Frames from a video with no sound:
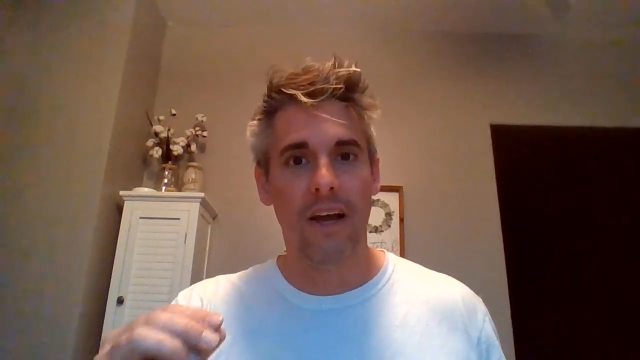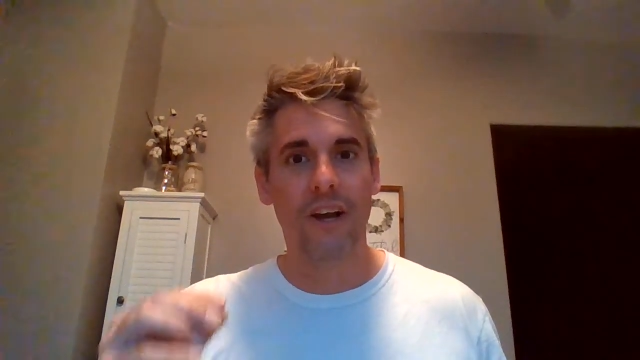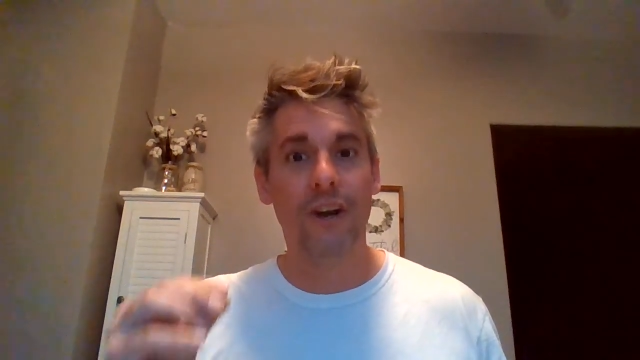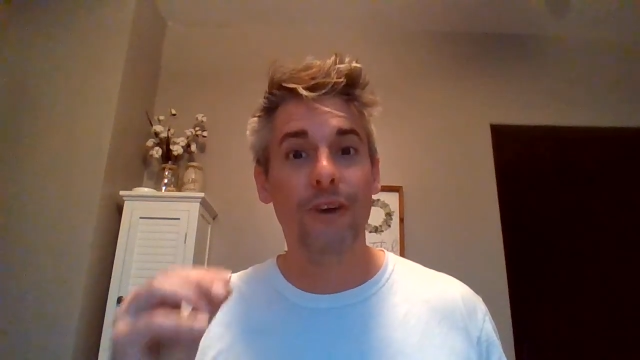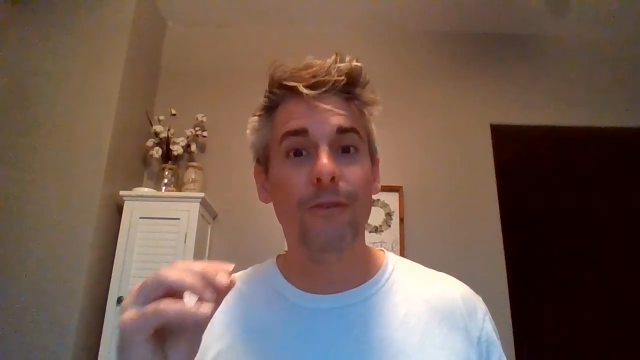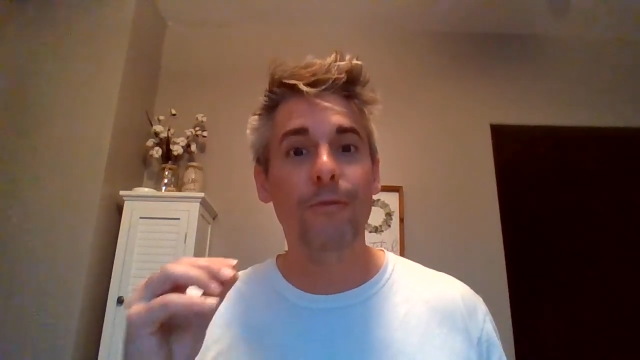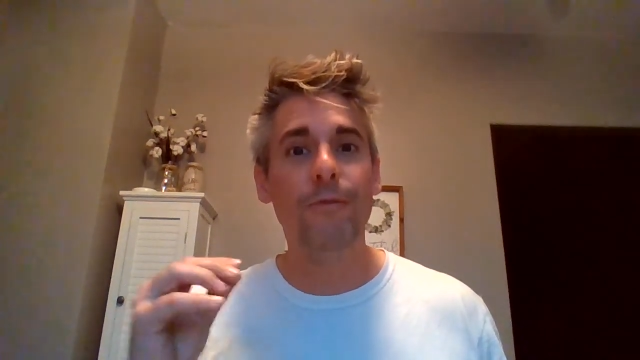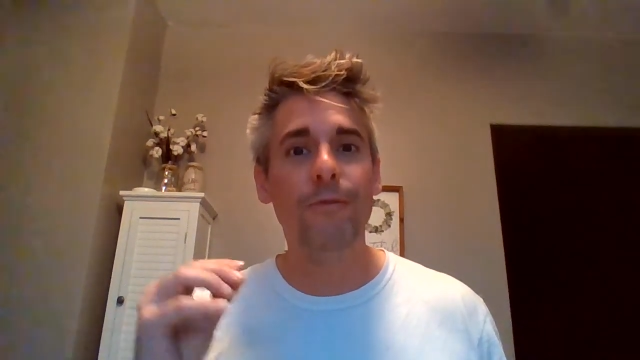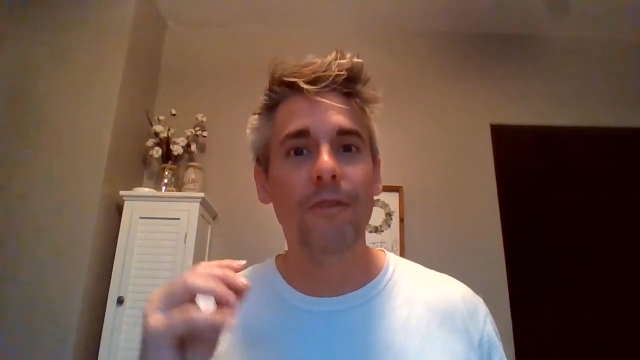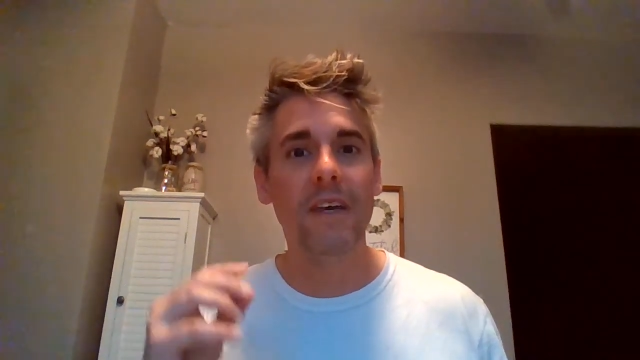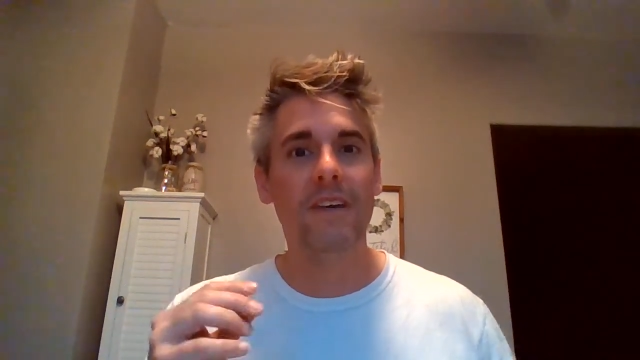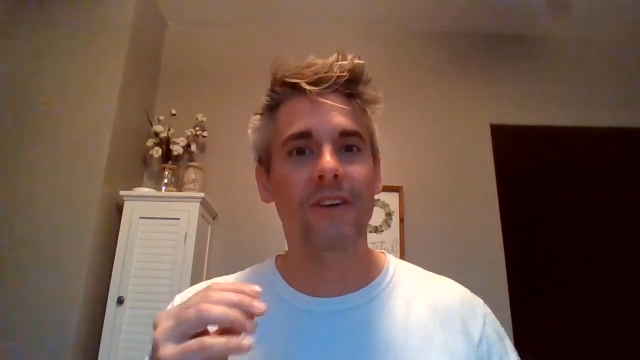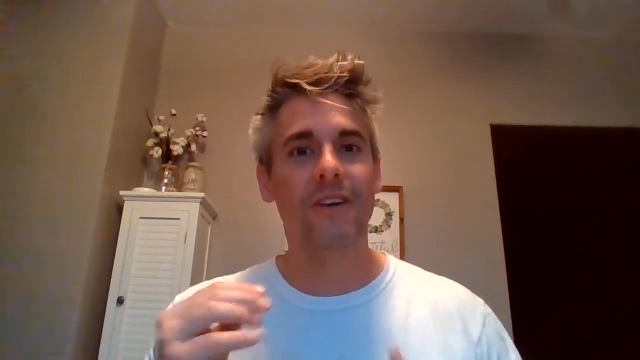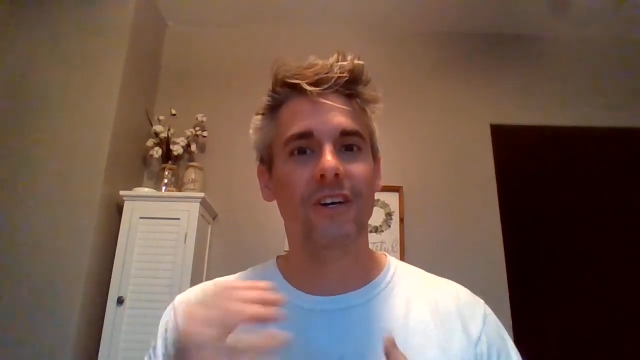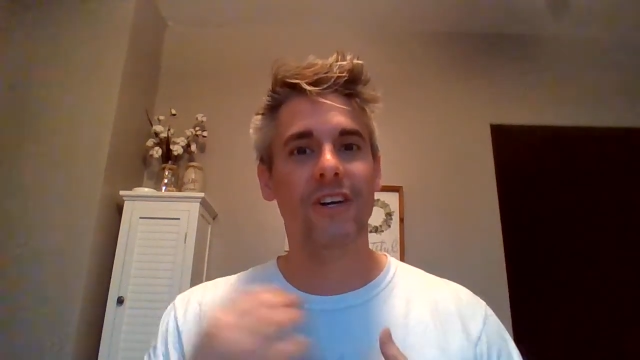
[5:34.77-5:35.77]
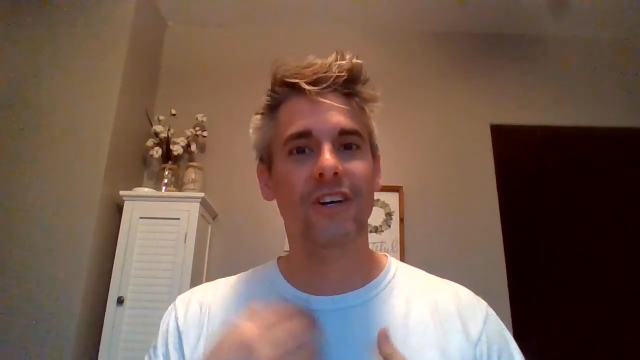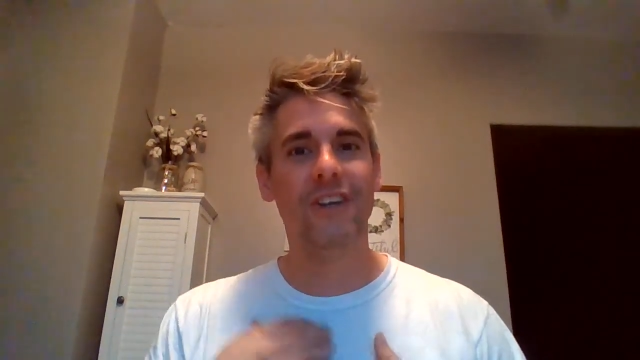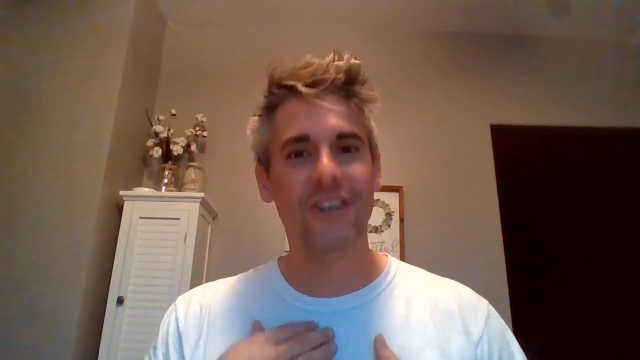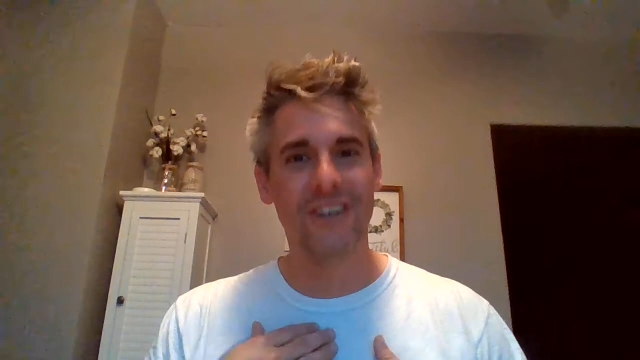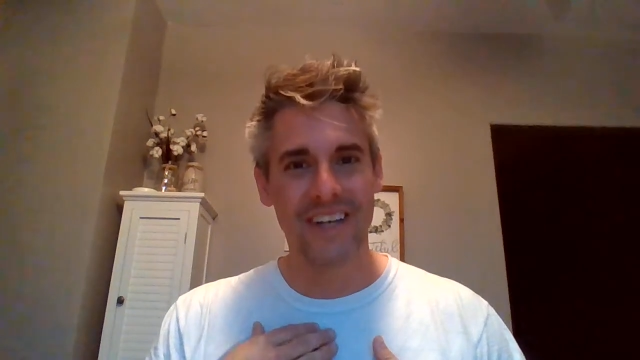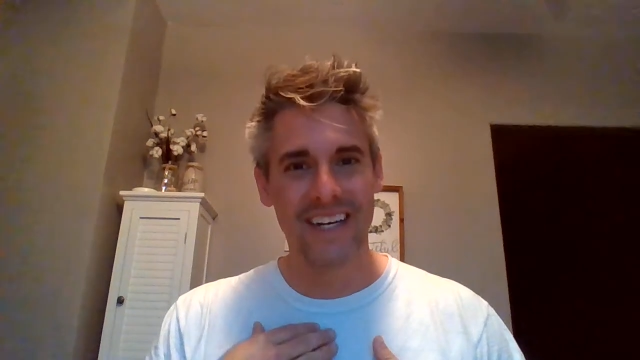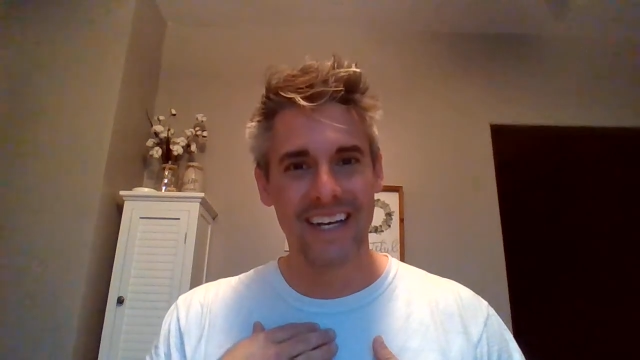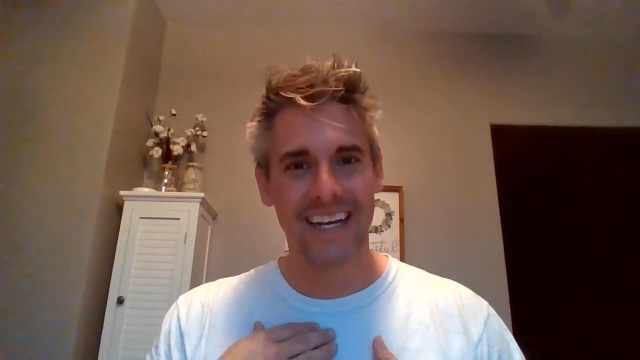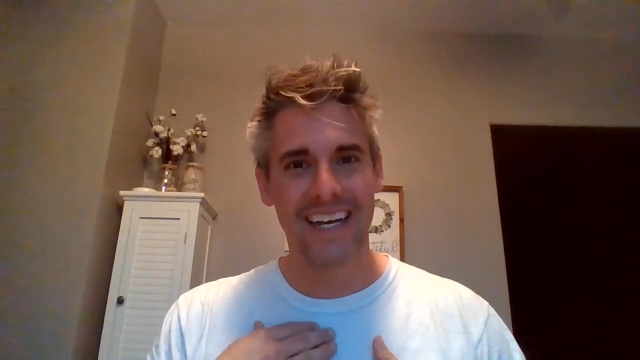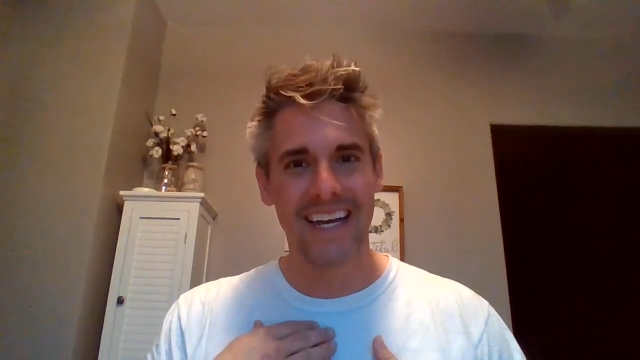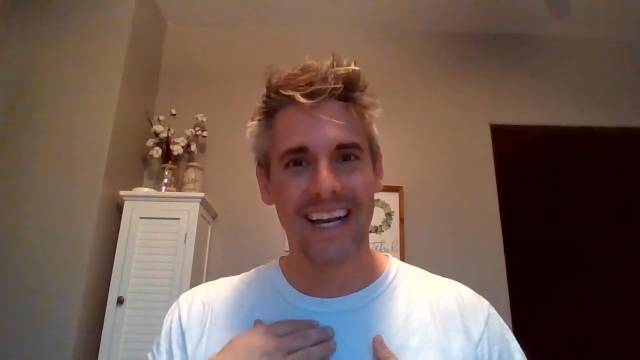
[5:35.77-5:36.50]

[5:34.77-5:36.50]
could feel good